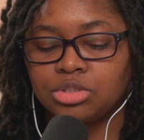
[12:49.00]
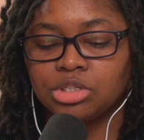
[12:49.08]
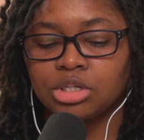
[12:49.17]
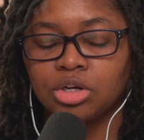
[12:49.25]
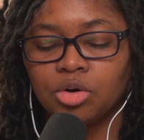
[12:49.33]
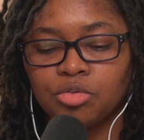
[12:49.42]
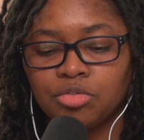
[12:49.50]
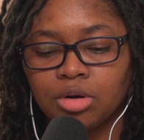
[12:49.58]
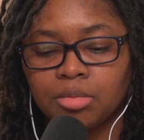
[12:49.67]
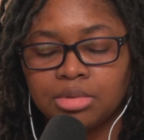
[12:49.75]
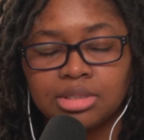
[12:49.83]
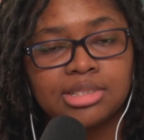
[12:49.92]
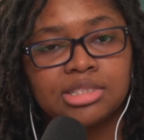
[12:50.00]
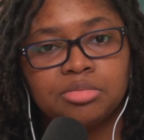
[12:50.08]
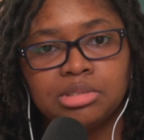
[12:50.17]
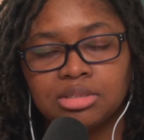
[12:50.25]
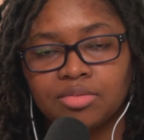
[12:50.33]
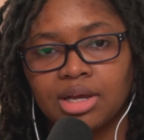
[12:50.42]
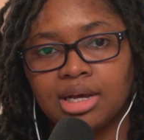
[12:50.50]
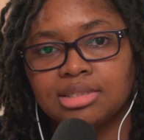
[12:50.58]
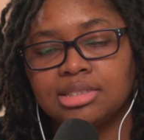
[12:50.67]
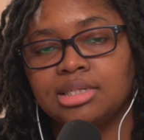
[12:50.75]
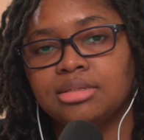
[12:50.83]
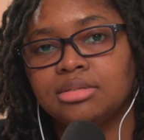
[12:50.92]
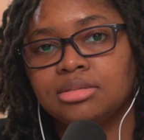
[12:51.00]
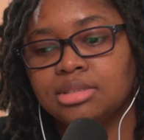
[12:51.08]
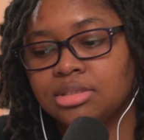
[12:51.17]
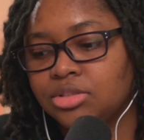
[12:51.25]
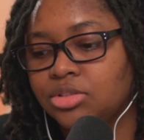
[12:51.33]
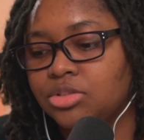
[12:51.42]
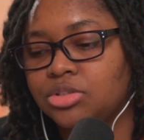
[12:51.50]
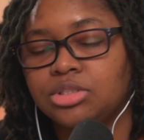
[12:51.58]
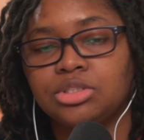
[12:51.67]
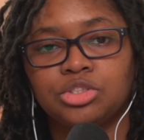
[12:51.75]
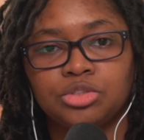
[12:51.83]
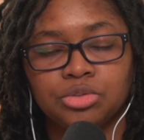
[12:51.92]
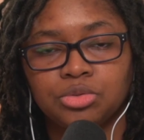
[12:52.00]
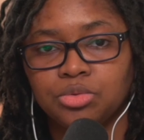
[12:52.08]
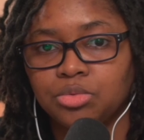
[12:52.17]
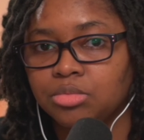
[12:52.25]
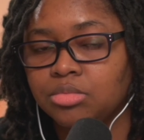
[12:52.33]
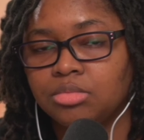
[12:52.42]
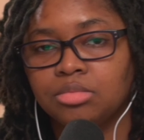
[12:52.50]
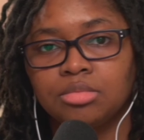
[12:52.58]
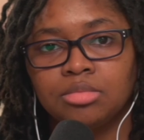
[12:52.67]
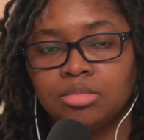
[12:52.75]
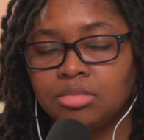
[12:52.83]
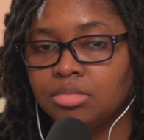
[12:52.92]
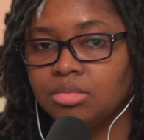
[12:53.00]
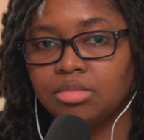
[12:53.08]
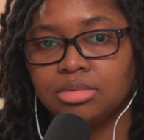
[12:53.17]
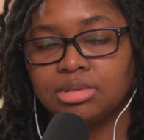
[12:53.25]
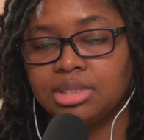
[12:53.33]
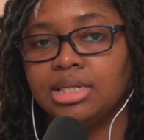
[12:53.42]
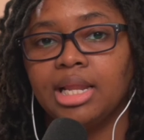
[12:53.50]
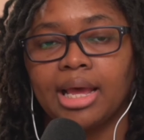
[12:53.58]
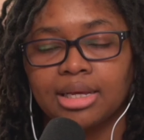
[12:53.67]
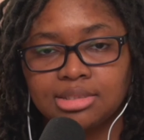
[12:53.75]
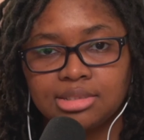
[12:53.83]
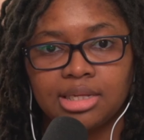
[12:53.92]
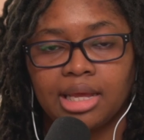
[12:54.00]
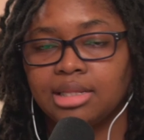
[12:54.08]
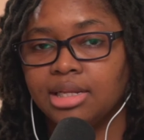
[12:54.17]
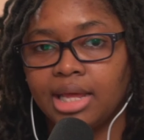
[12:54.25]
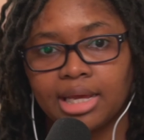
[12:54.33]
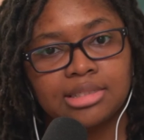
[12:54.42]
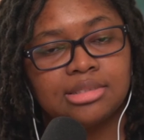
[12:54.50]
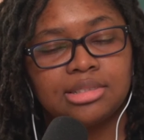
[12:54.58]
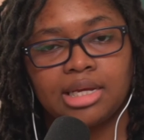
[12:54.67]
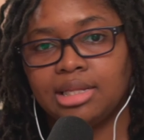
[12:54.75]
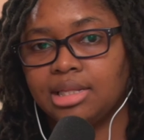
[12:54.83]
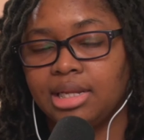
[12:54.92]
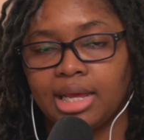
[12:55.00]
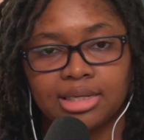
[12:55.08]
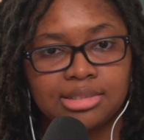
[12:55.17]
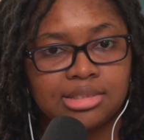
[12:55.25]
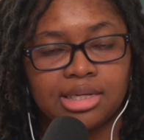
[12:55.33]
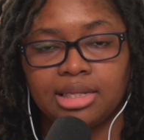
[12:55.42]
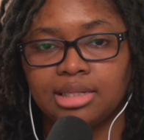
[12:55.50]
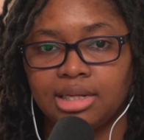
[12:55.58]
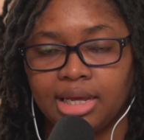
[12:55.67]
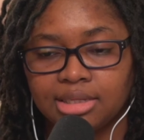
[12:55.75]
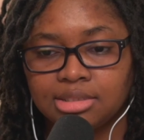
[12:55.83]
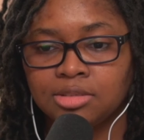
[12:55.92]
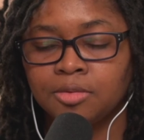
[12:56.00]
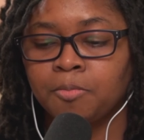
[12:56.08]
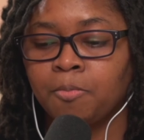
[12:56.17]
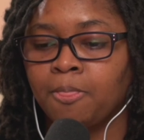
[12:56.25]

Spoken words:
To go from this piece of content to the next and the next and the next and the next.